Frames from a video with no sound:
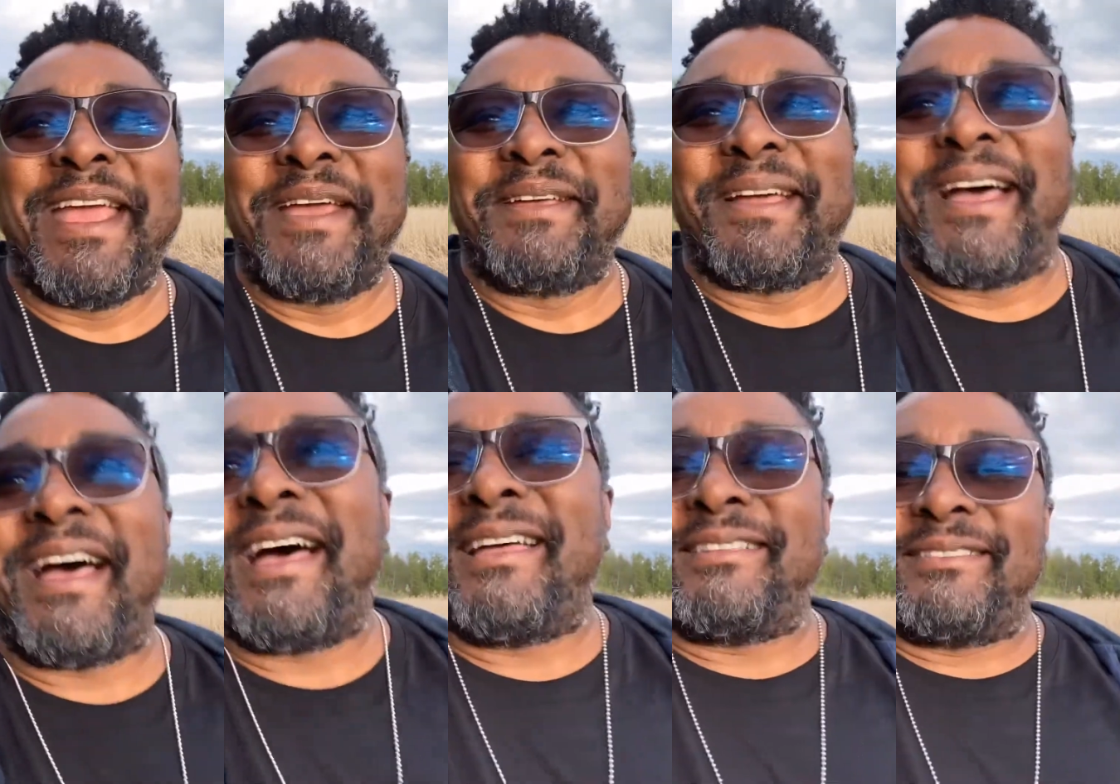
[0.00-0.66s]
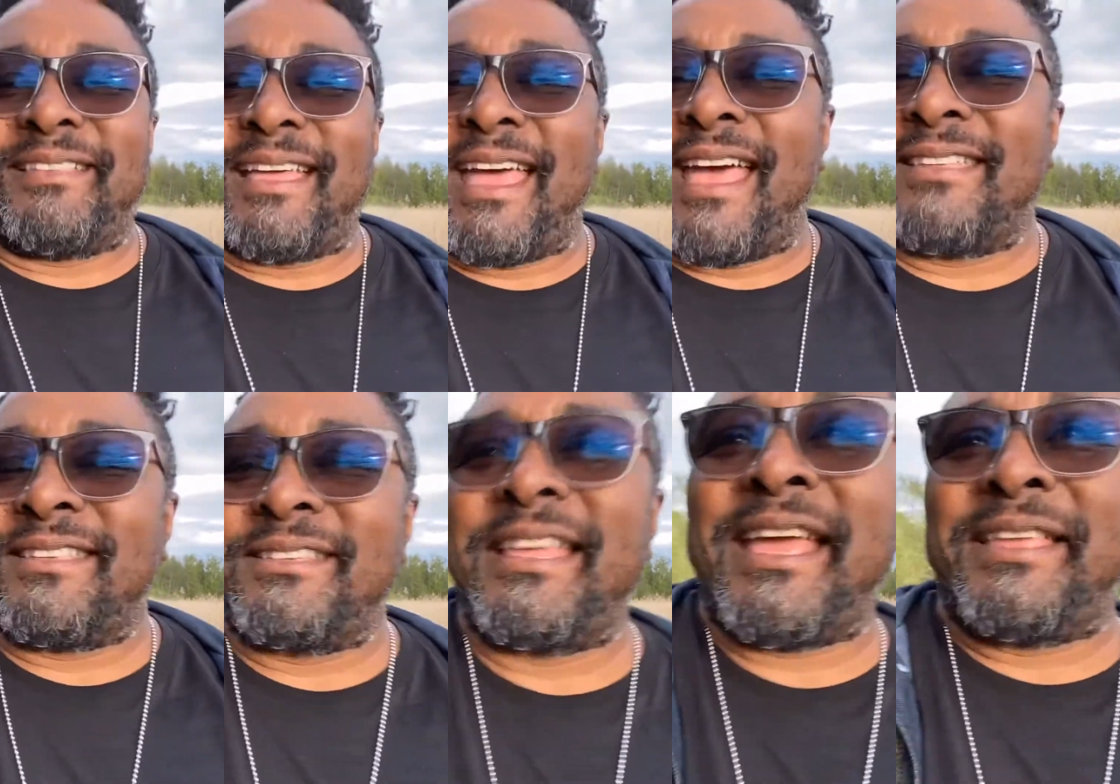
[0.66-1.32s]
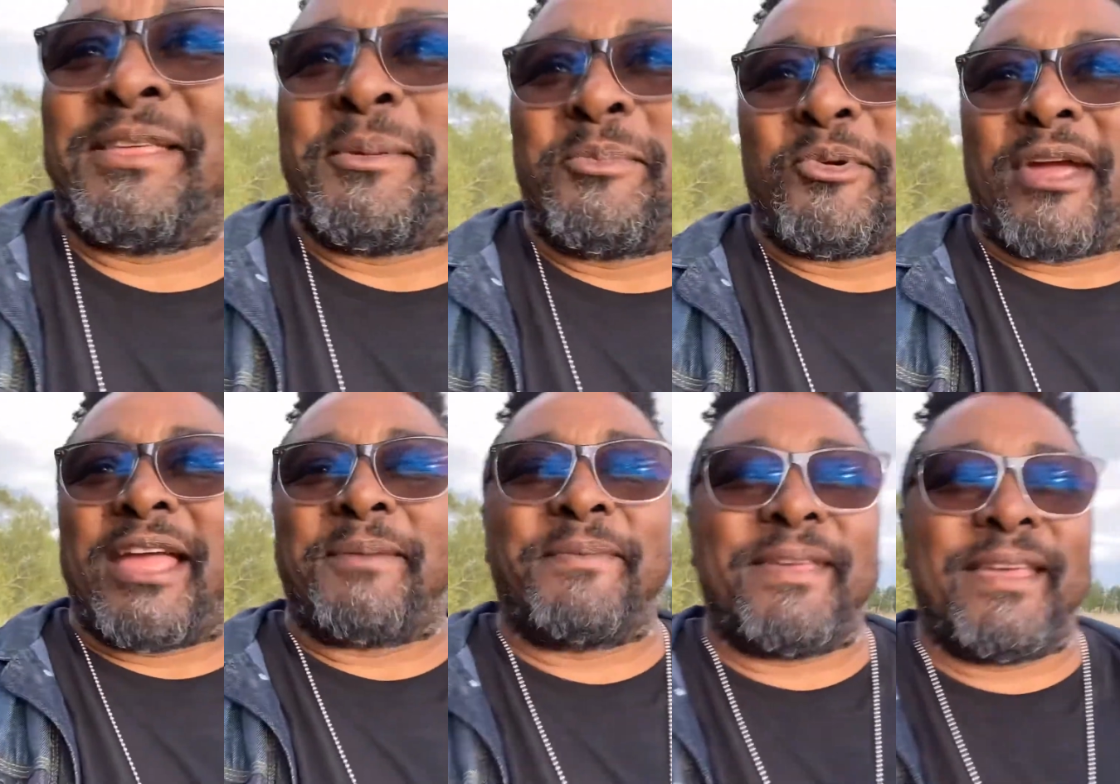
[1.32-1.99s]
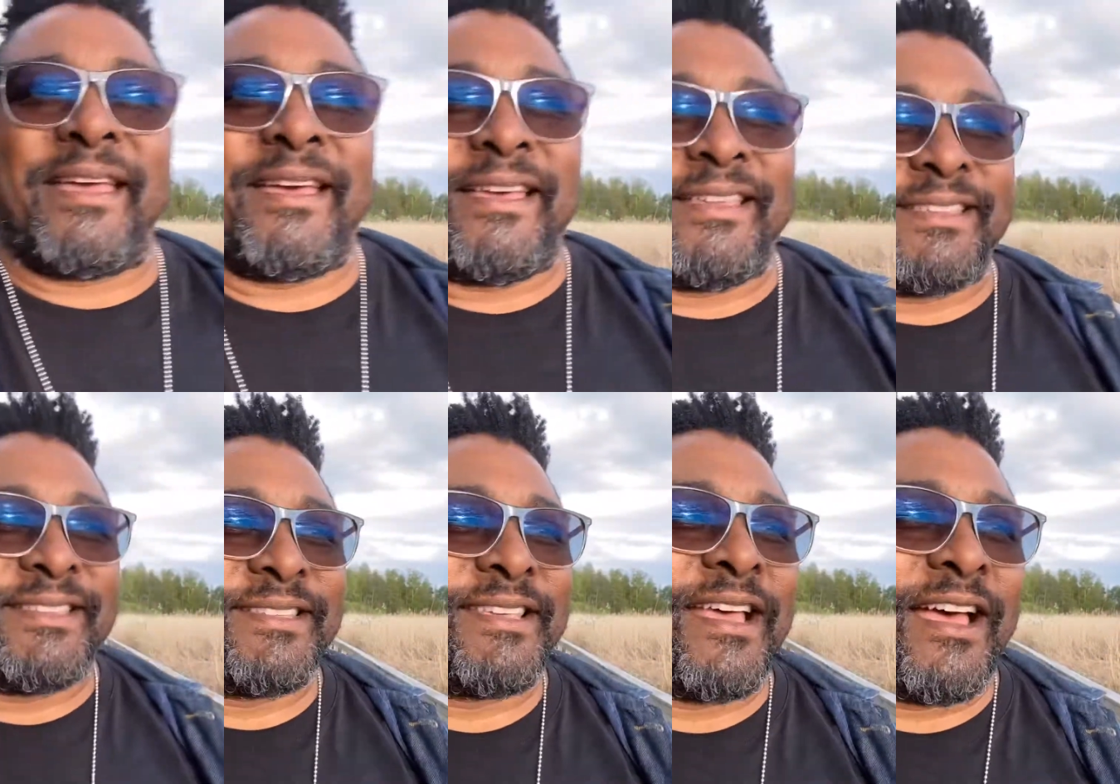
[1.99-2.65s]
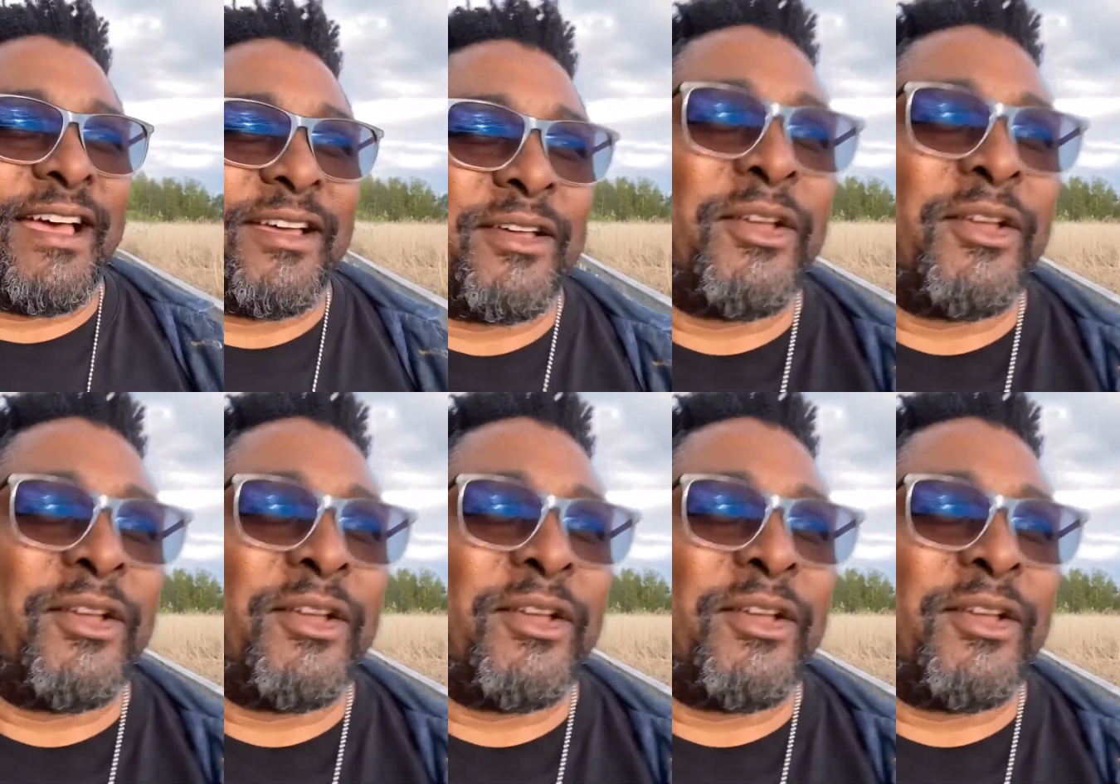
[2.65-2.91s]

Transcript: I had to take the break because a